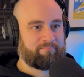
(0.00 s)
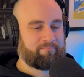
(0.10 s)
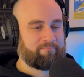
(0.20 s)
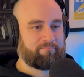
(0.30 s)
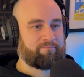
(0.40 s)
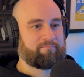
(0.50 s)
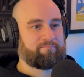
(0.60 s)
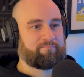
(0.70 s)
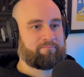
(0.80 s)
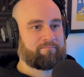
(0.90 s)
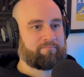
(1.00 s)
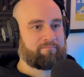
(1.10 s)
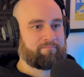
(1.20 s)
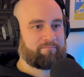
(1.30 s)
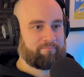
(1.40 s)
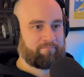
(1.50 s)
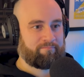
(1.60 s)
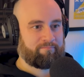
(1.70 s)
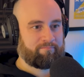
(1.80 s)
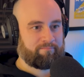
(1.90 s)

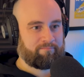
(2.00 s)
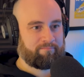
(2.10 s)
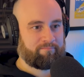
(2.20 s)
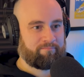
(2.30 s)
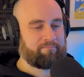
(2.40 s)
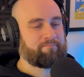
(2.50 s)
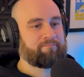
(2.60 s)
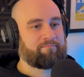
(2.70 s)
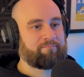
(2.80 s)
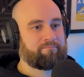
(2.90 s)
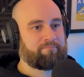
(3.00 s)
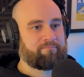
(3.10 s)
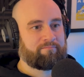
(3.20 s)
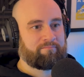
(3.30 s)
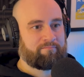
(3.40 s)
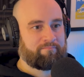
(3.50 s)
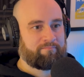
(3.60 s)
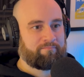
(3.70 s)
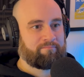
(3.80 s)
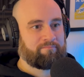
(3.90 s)

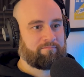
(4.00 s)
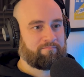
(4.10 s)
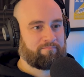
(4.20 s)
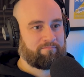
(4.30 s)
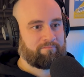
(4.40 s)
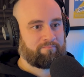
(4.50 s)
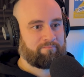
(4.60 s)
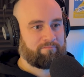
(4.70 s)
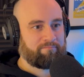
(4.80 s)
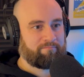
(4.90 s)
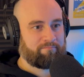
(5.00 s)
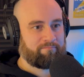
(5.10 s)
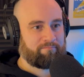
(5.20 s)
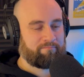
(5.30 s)
(not speaking)